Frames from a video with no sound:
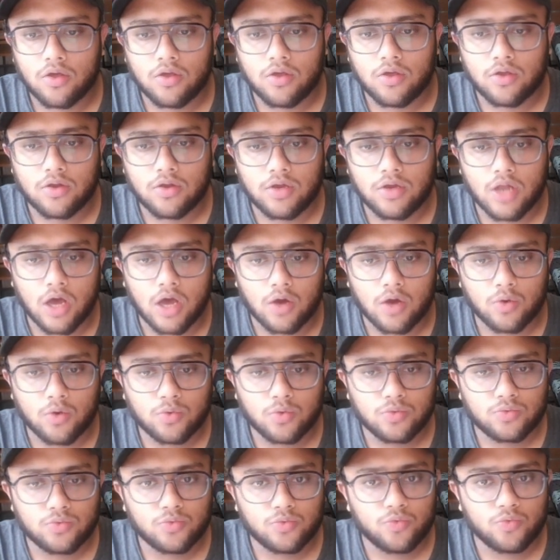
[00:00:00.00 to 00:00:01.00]
Now
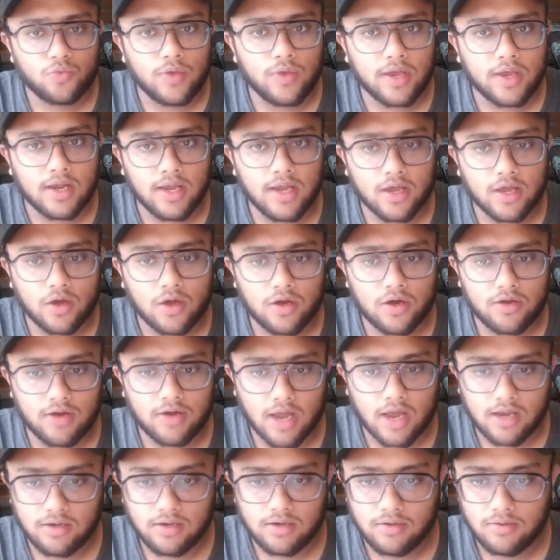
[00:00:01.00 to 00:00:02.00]
we click on
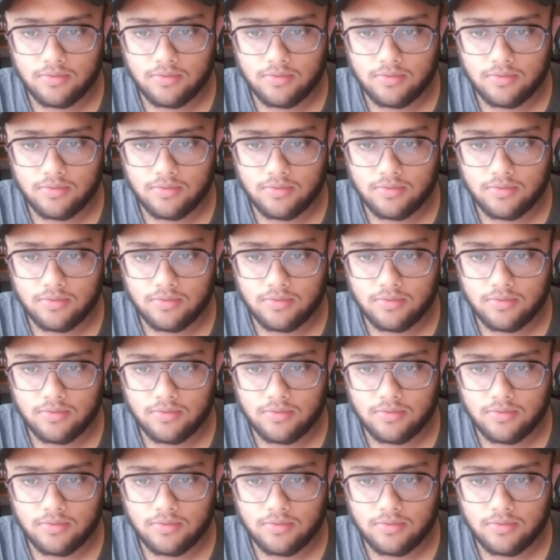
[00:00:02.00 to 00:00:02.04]
run.